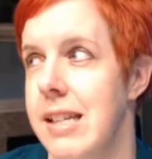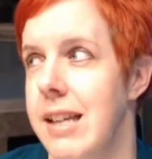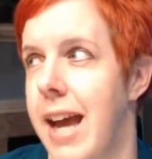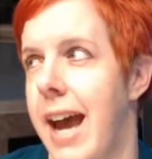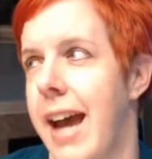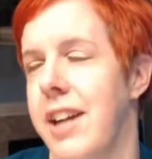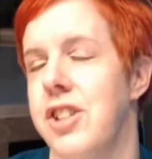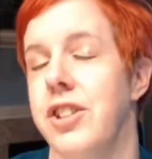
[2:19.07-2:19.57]

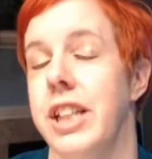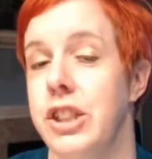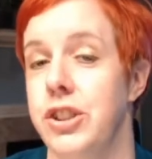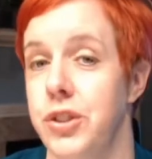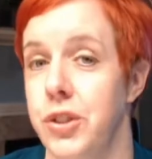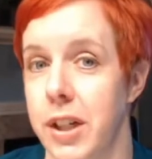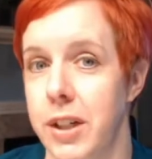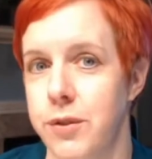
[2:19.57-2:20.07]
actually
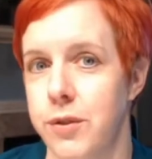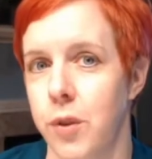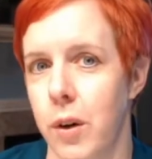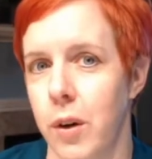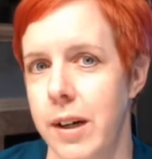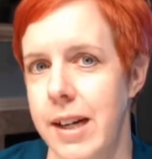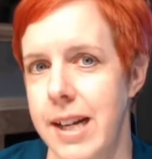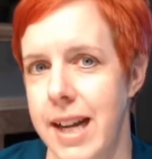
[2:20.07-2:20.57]
looked
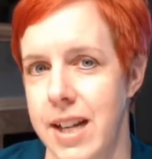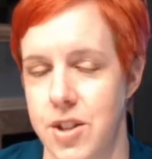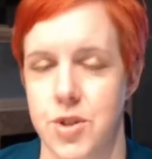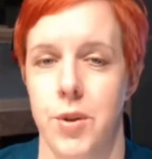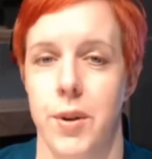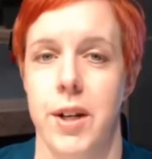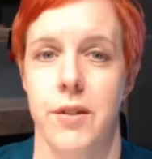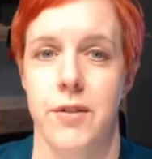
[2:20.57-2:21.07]
for it at
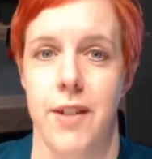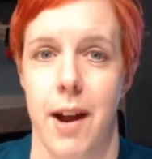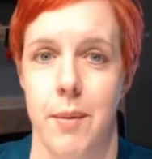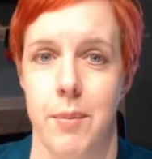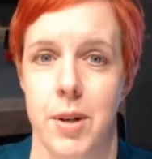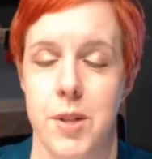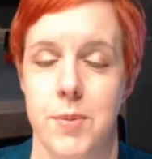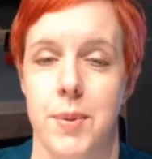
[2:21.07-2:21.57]
Sawyer
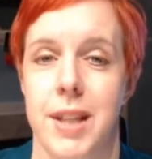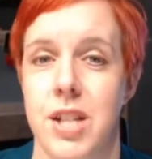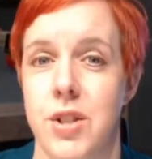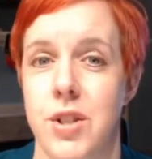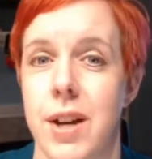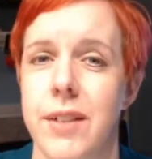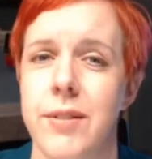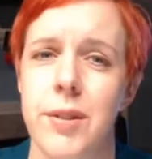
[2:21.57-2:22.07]
Fabrics, but they
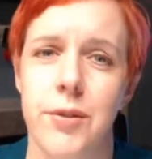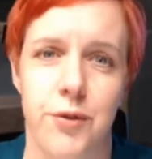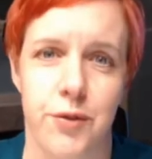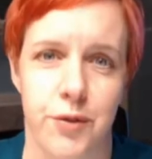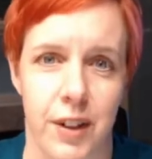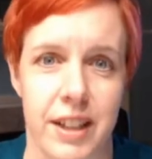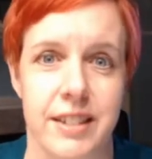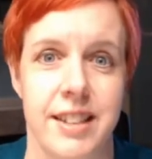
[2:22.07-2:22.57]
do have a
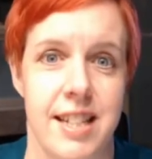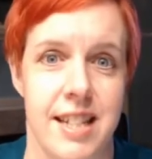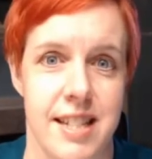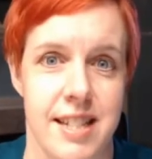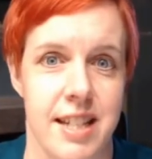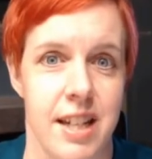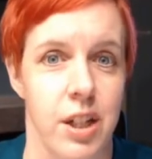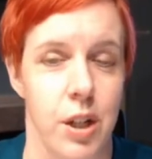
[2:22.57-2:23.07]
fairly
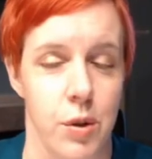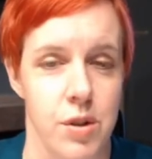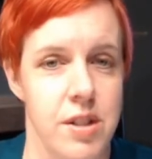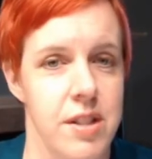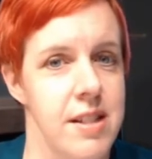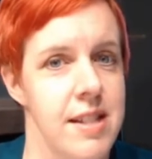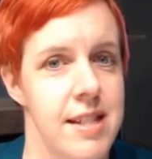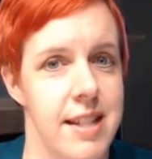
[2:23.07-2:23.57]
decent
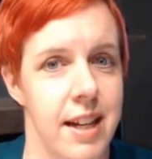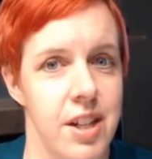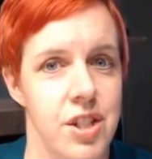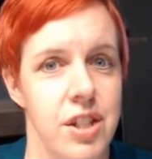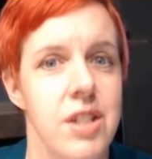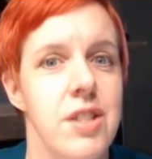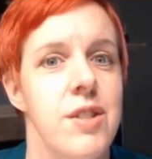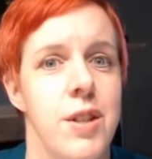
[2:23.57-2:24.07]
notions
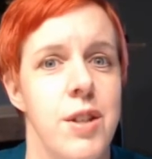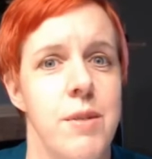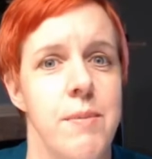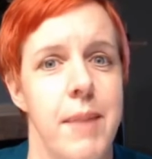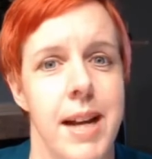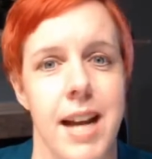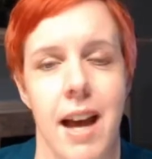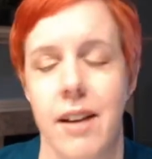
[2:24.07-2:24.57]
section, so you
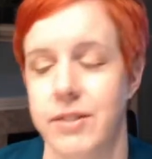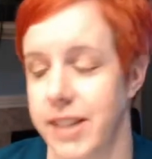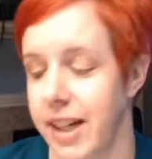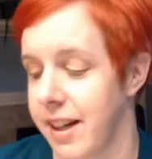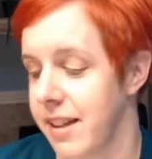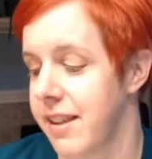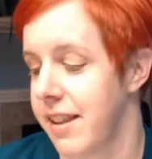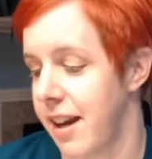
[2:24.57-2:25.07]
might have
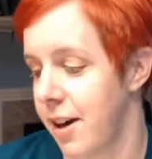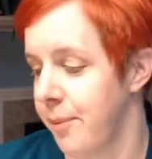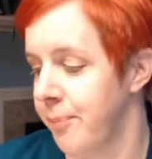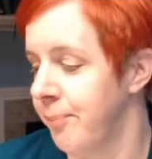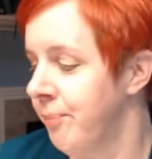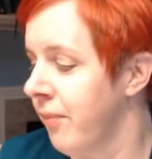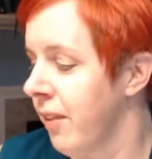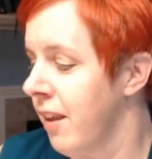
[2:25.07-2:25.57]
luck there.
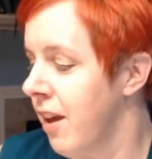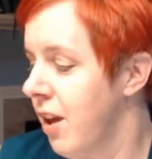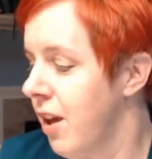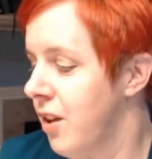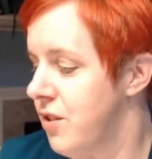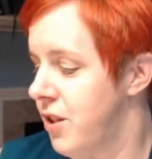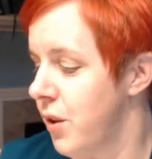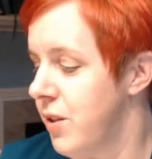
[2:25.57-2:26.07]

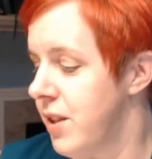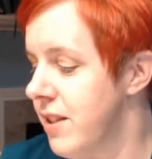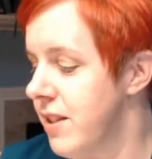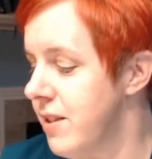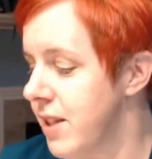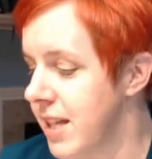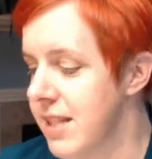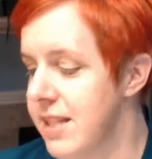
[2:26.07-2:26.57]
So
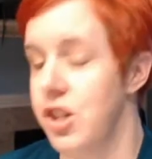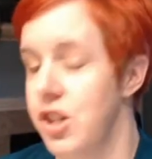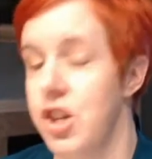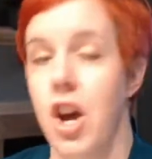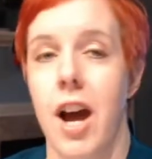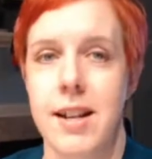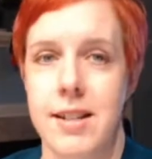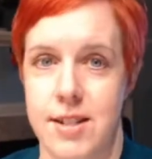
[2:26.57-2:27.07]
this is
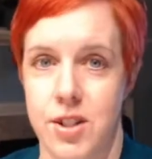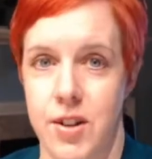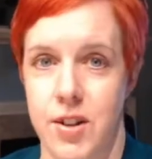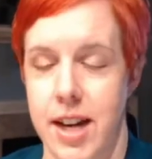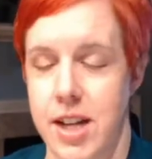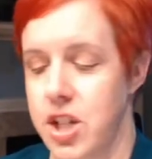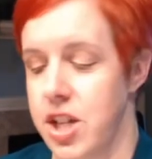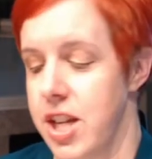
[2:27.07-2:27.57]
not
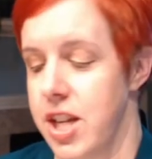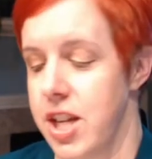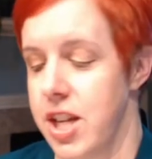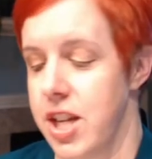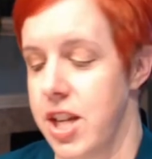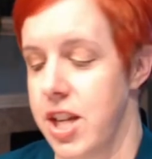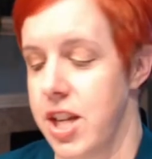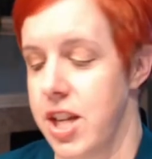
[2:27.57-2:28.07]
stretchy
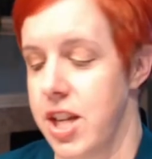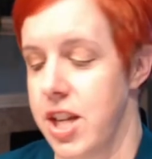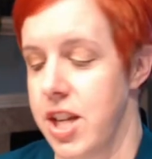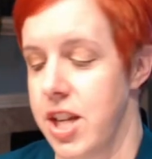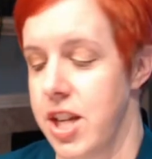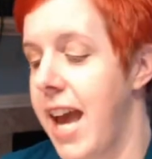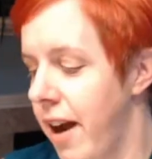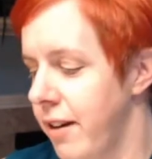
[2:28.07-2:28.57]
and it's
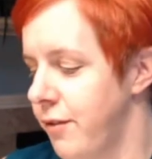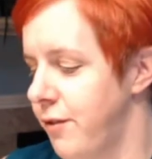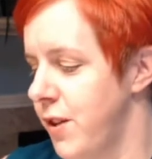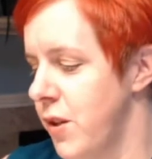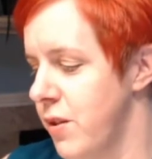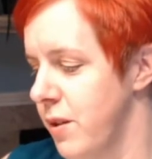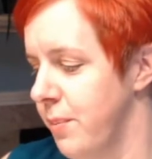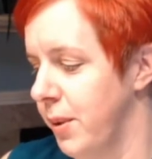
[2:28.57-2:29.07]
not
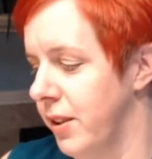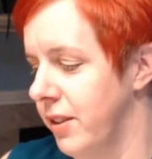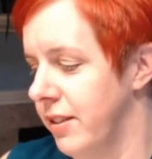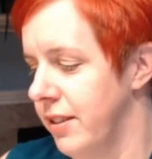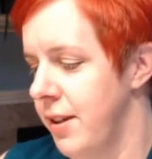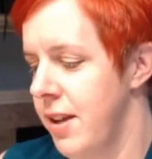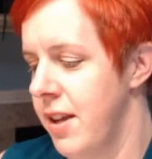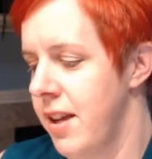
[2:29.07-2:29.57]
fusible.